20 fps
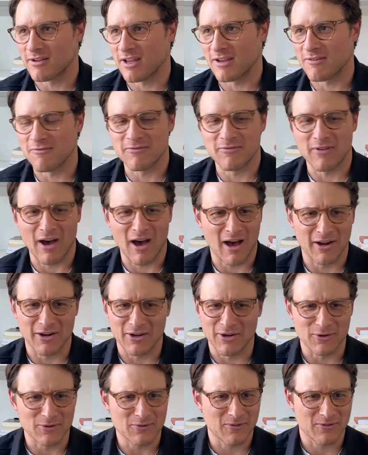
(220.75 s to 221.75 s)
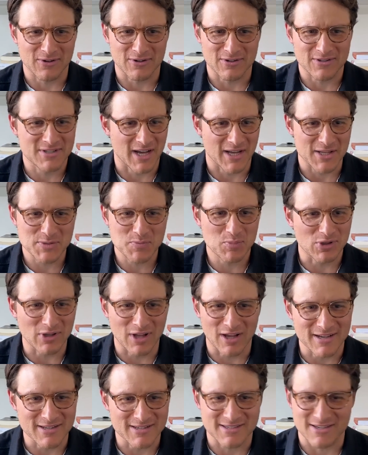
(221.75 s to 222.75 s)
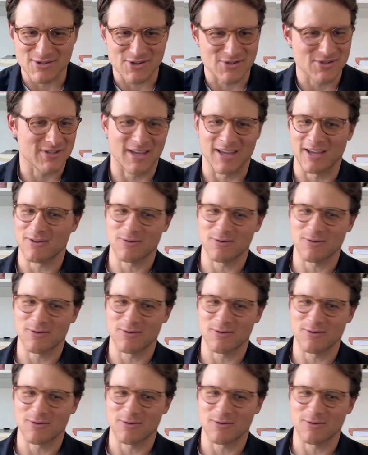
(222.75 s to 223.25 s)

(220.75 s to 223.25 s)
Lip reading: Envato for Tuts Plus and just